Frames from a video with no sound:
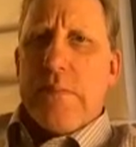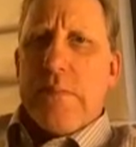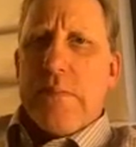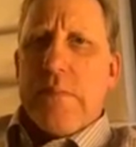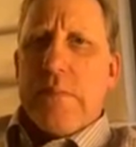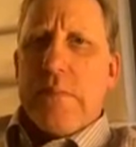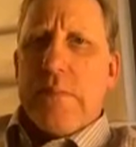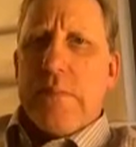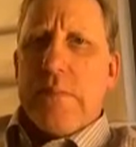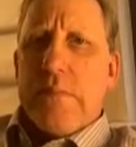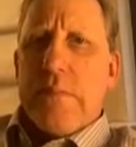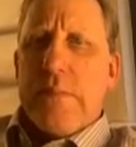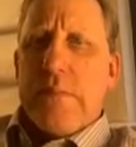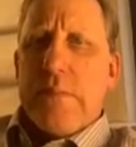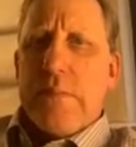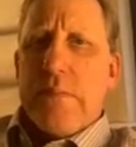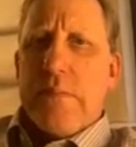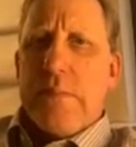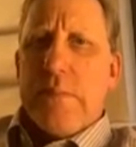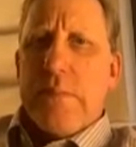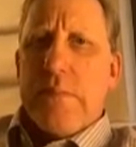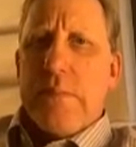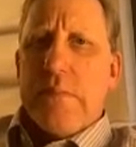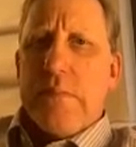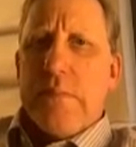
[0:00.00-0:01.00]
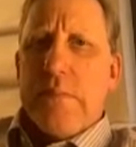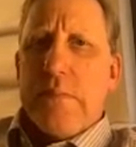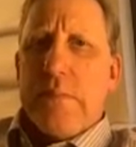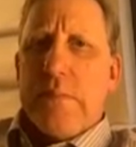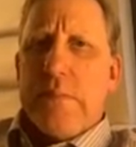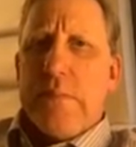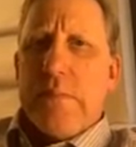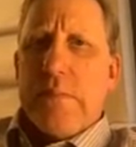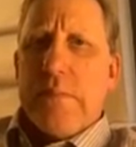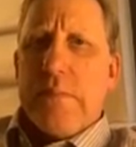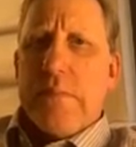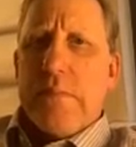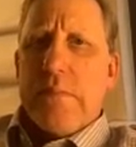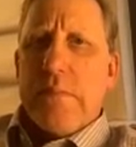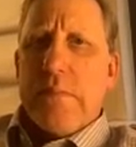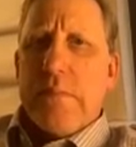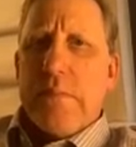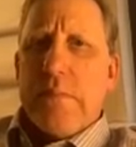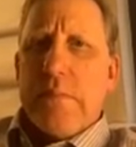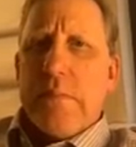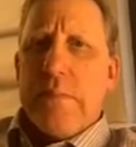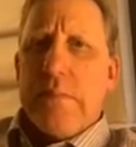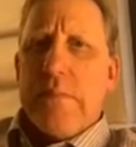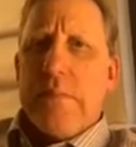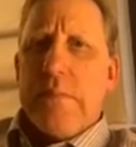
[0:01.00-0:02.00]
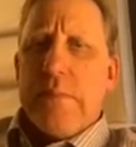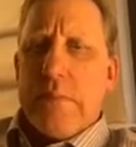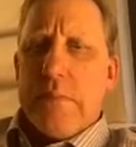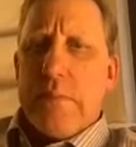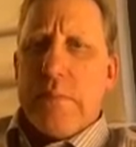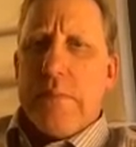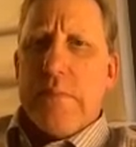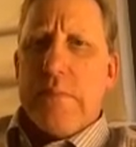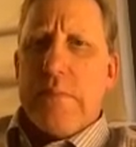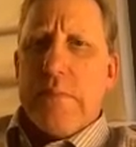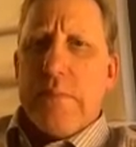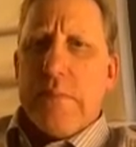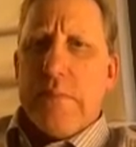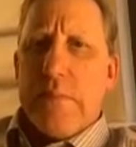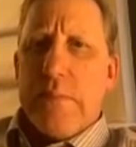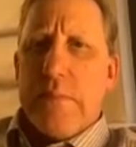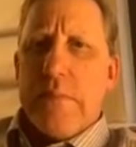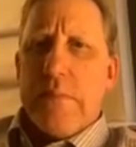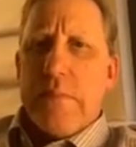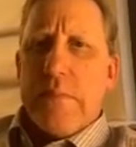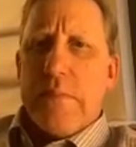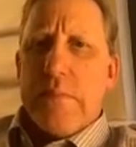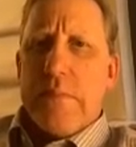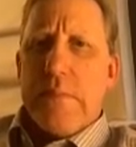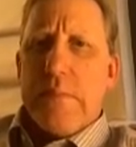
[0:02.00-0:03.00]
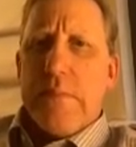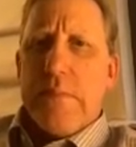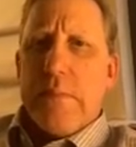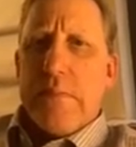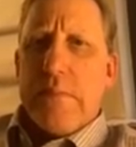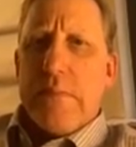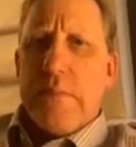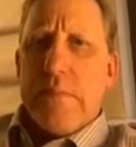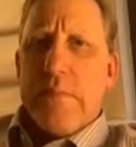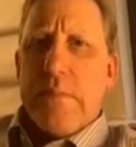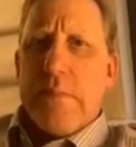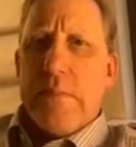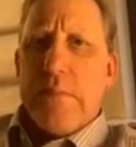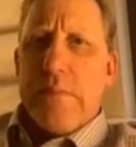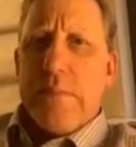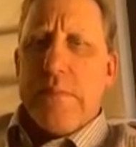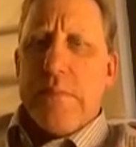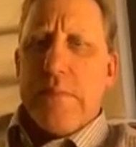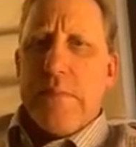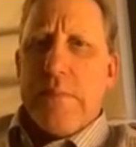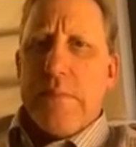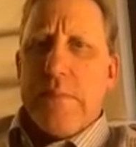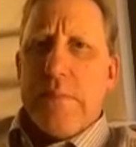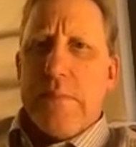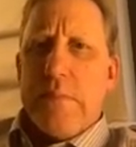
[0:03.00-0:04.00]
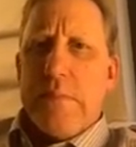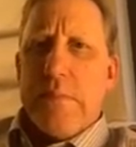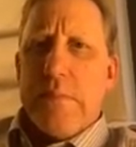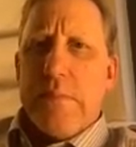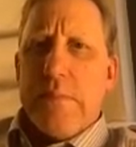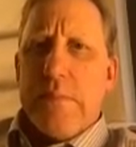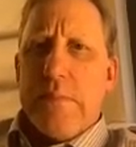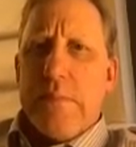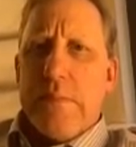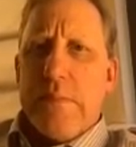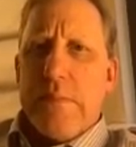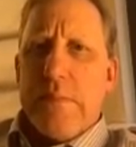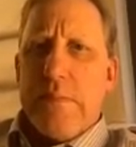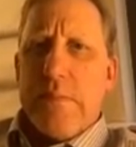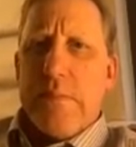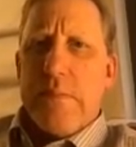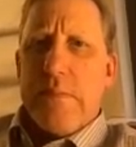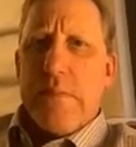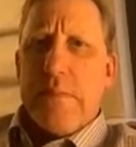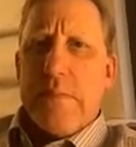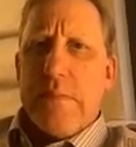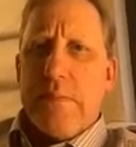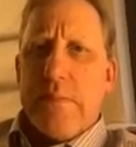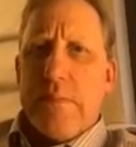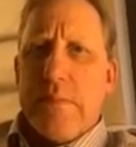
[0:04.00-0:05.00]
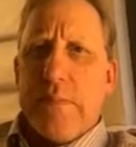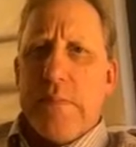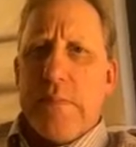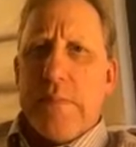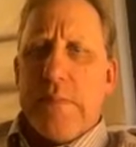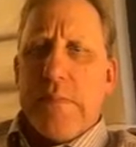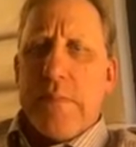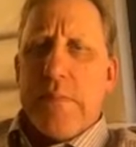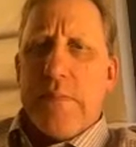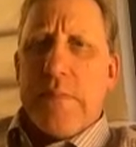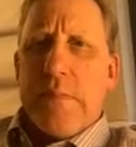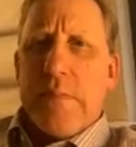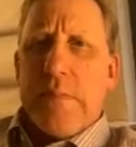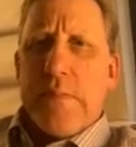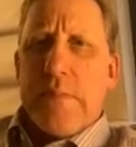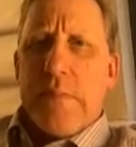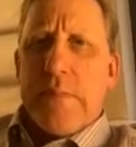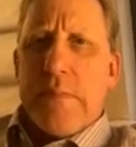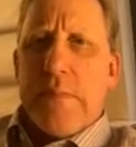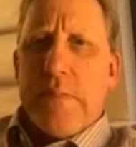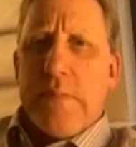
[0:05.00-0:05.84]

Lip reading: This person isn't speaking.